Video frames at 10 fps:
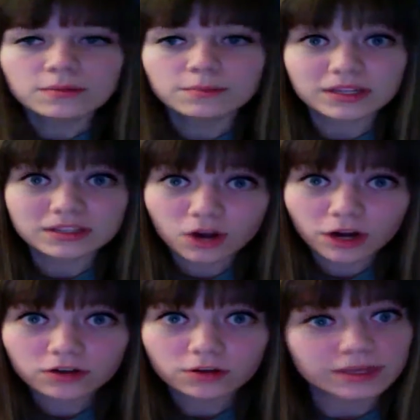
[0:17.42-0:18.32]
but this
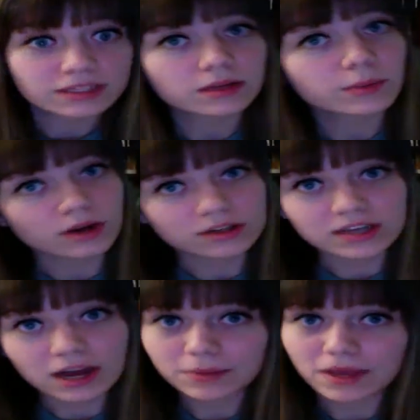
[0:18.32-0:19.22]
article basically went on to
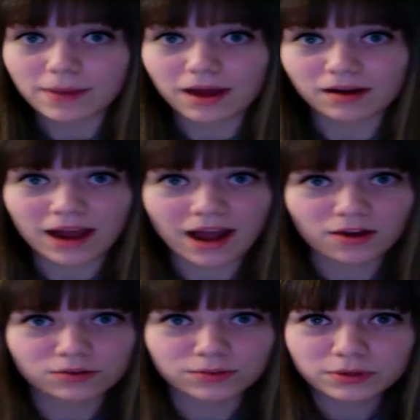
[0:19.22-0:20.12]
tell me about
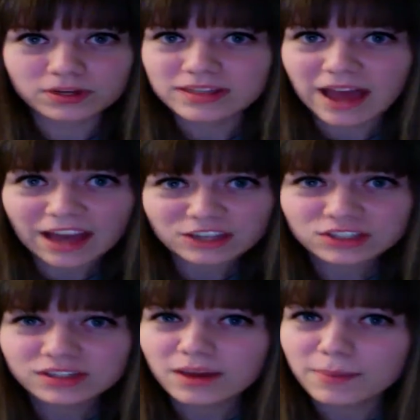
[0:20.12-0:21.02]
how the book is
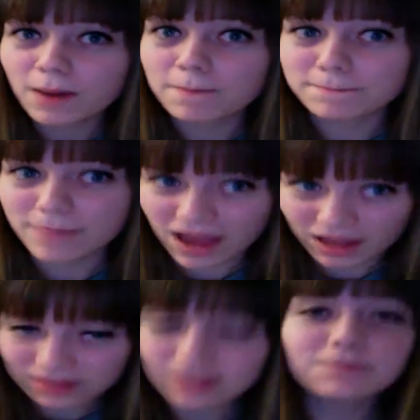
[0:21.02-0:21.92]
actually about
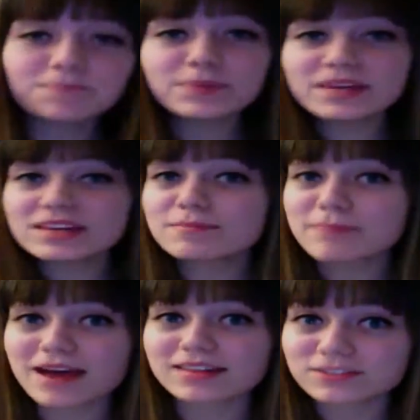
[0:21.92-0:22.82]
math. And being the
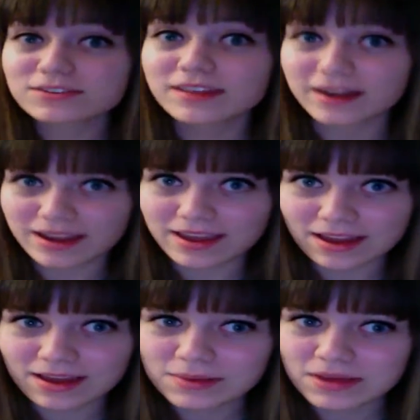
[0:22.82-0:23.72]
math nerd that I
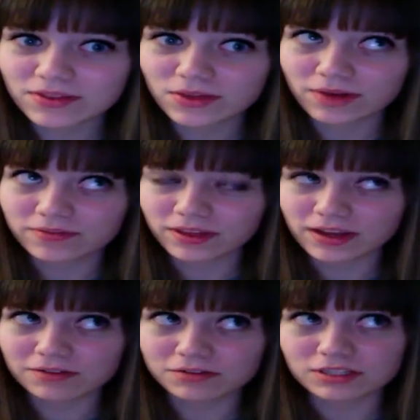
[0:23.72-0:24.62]
am, even though I feel
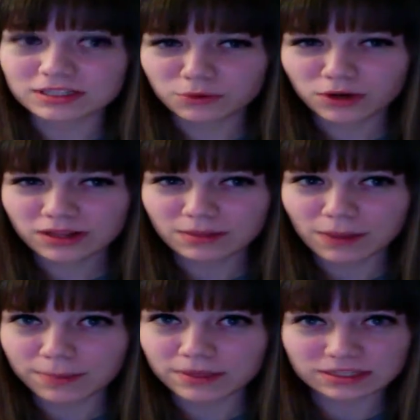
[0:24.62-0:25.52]
like after this morning that
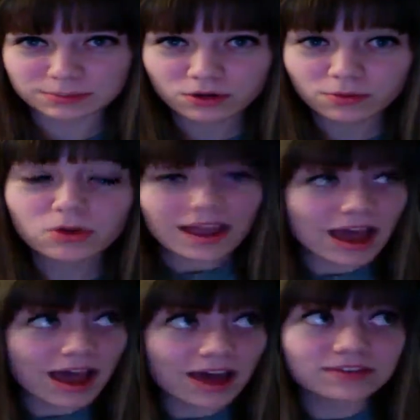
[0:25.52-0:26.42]
might be disputable, I
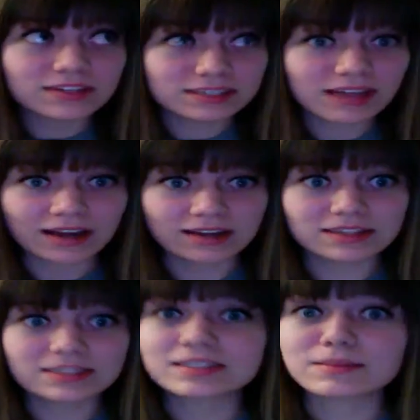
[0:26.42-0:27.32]
have decided
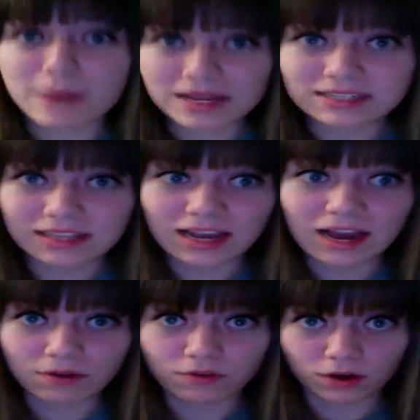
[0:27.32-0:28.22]
this is the best thing
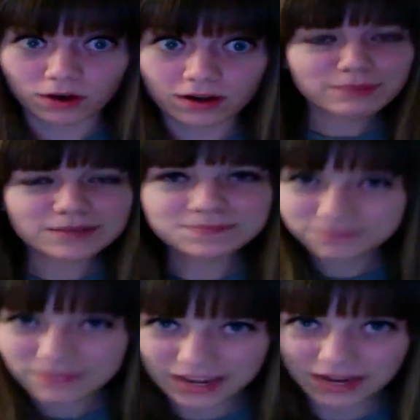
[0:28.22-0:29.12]
I've ever heard. But
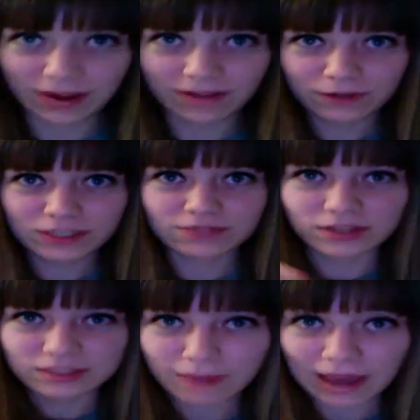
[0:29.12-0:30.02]
anyway, first of
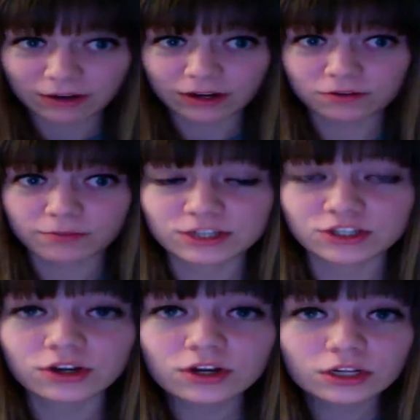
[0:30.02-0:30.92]
all, some background
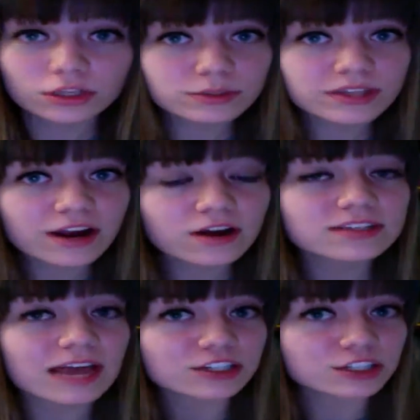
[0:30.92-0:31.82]
information. Lewis Carroll
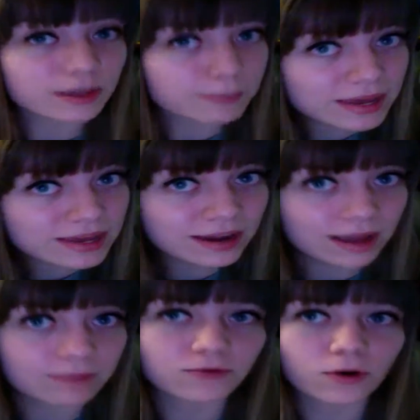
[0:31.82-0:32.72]
is actually a pen
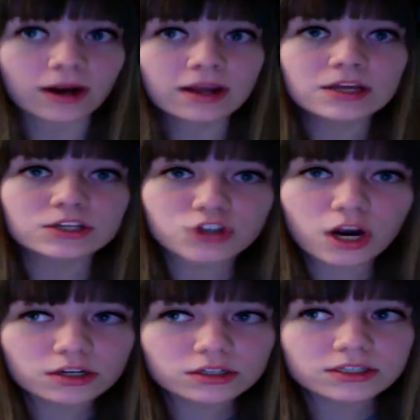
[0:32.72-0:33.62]
name for
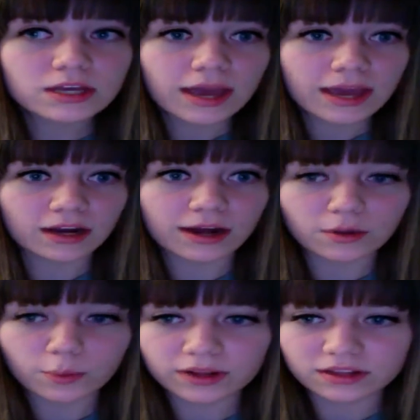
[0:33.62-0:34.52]
Charles, hang on, I
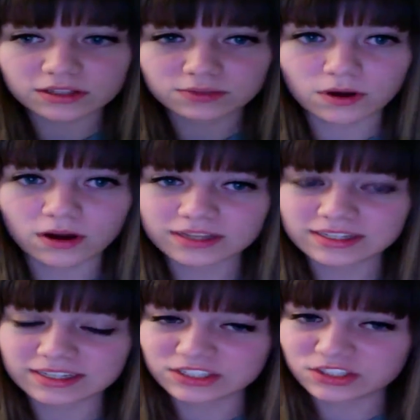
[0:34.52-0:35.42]
don't want to get this wrong,
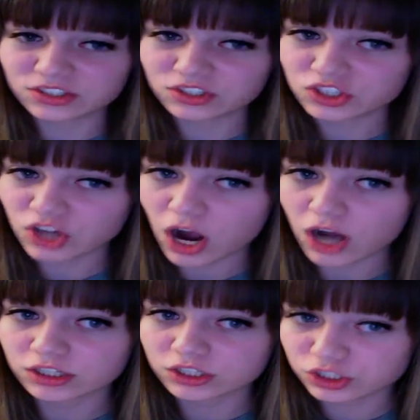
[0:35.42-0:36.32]
it's like
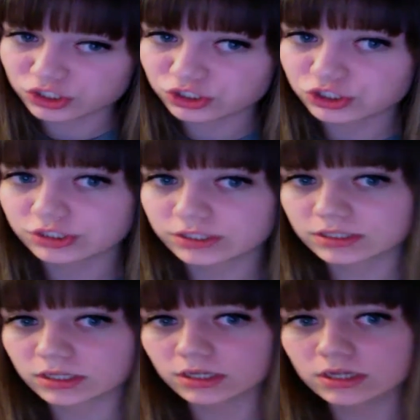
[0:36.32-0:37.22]

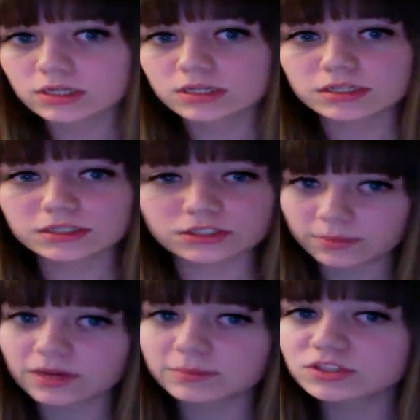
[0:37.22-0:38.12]
Dodgson.
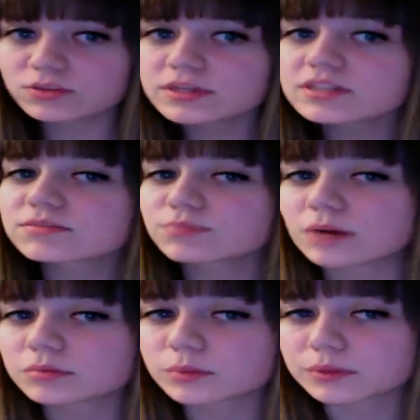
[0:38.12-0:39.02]
But I'm assuming it's
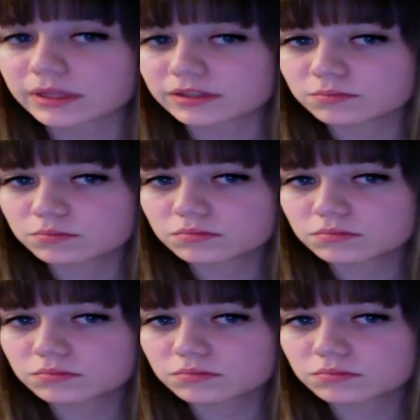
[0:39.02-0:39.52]
probably like